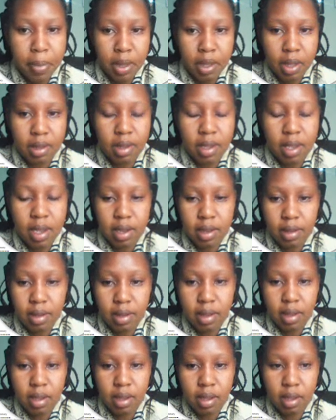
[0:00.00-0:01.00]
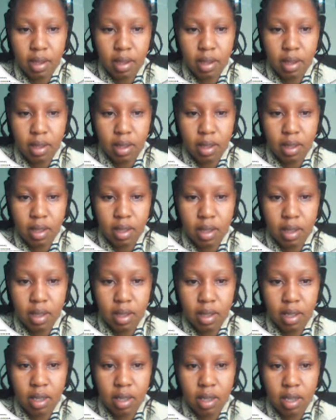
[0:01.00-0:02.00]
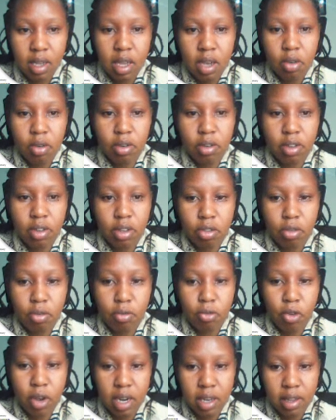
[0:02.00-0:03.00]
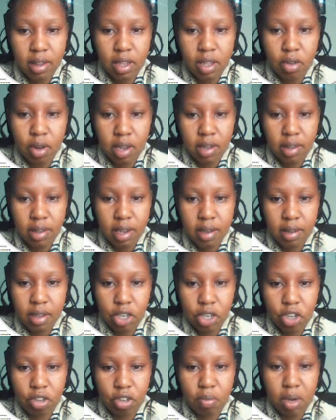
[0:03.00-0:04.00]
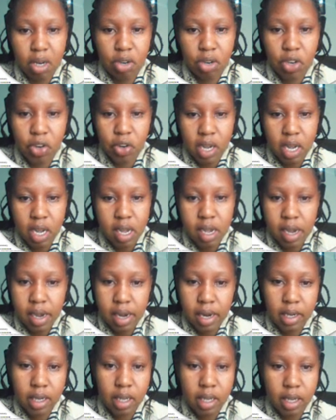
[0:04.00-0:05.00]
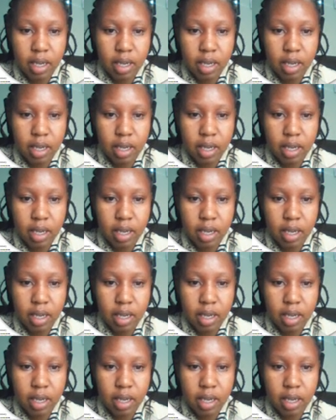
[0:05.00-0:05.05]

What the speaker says: cells consist of one singular cell, such as bacteria, algae,